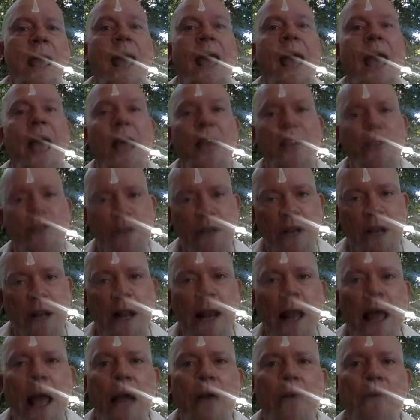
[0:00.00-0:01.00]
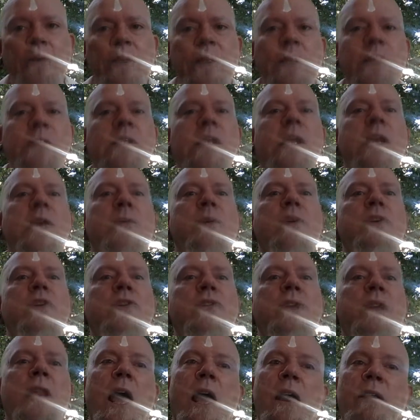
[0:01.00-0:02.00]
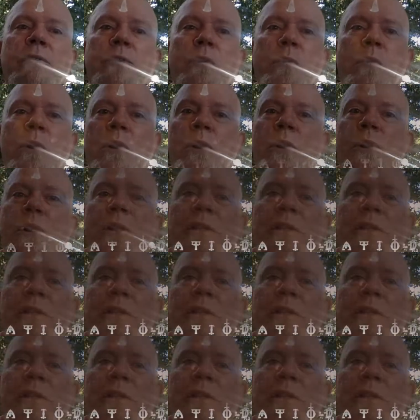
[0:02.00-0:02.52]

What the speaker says: ashen clouds extinguish the light of the world.